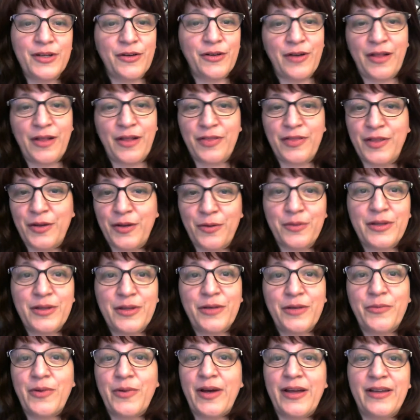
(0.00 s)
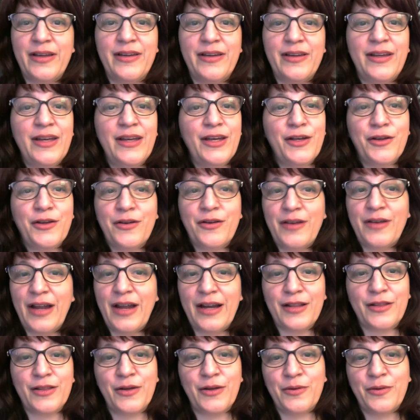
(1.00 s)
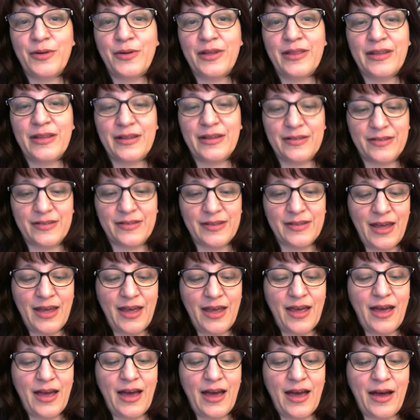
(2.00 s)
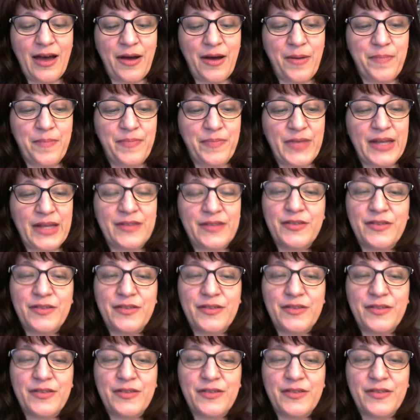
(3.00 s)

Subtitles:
You're not the only one. You're not alone in this. And